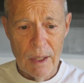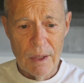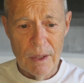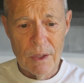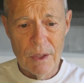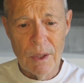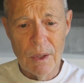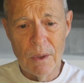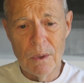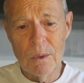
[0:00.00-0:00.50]

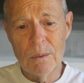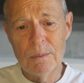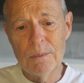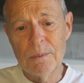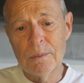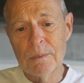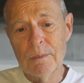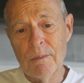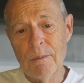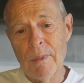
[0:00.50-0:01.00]
So
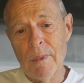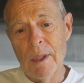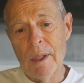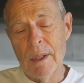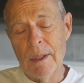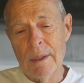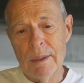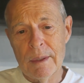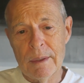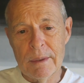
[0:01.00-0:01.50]

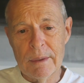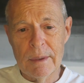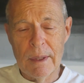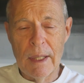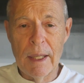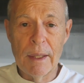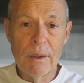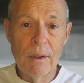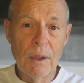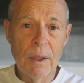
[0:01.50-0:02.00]

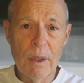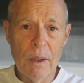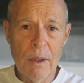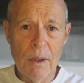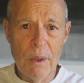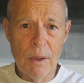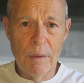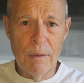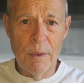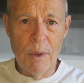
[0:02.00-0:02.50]
I look at
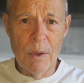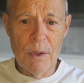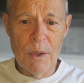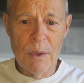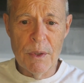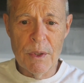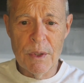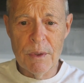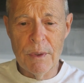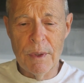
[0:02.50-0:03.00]
her
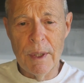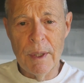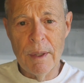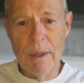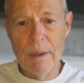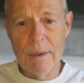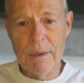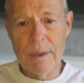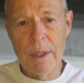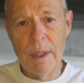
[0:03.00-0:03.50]
virtue
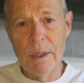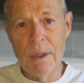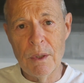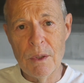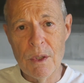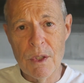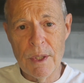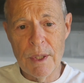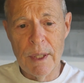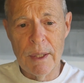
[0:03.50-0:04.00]
strengths and
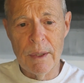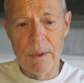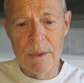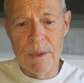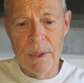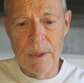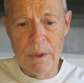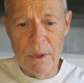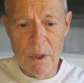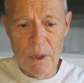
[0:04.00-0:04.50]
her
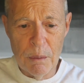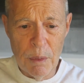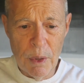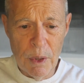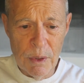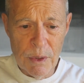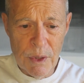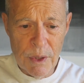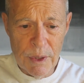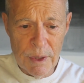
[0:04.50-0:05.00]
shadows and her
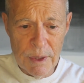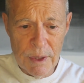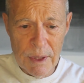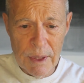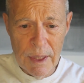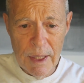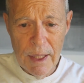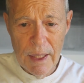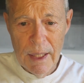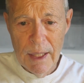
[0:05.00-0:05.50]
compulsions.
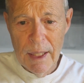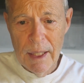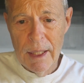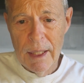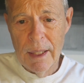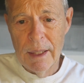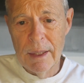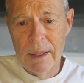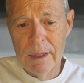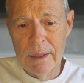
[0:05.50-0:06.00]

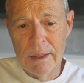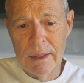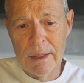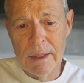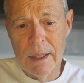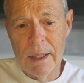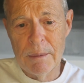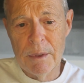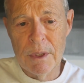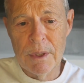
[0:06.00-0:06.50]
And
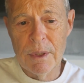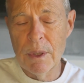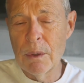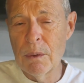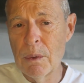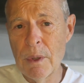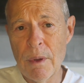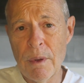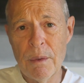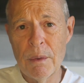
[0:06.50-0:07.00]
I'm just going
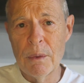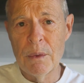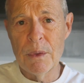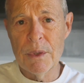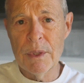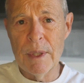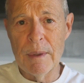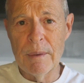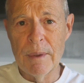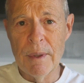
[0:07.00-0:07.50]
to run through
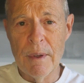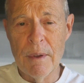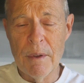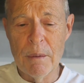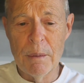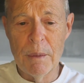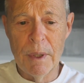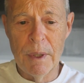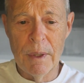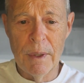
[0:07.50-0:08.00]
several of
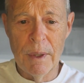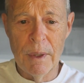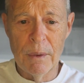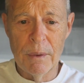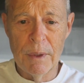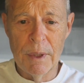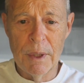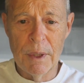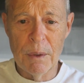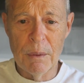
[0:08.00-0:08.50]
them here. I don't
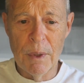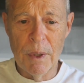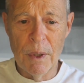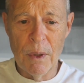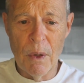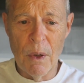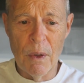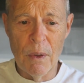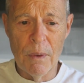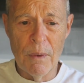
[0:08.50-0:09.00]
need to run
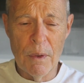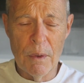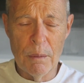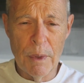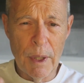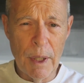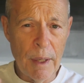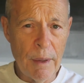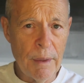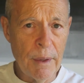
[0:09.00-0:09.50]
all of them,
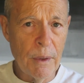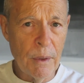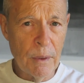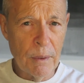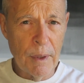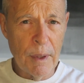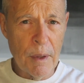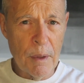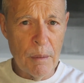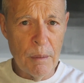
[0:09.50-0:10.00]
but I think you'll
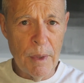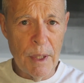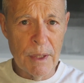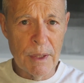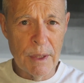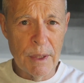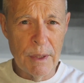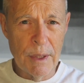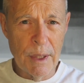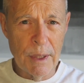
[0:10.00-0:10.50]
get the
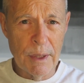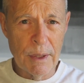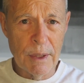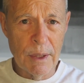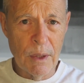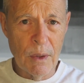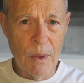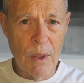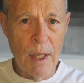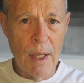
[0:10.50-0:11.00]
message as
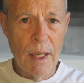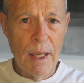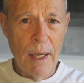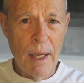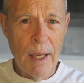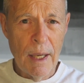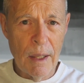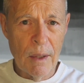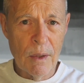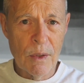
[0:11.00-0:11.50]
to
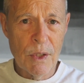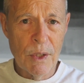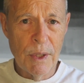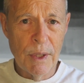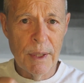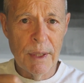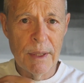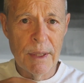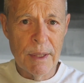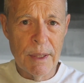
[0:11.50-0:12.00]
how she
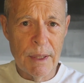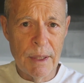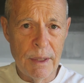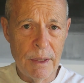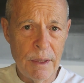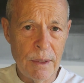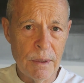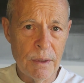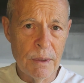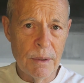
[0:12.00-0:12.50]

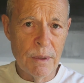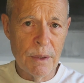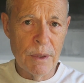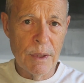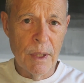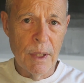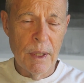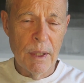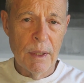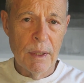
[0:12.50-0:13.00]
continues
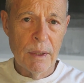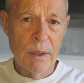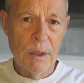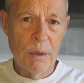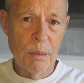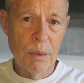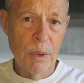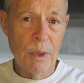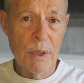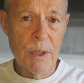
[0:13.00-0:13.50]

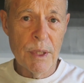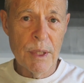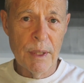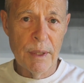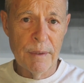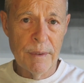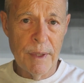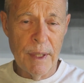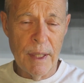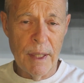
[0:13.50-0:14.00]
to put
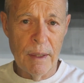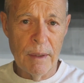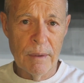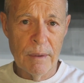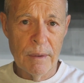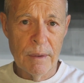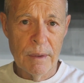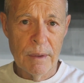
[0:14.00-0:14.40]
herself down.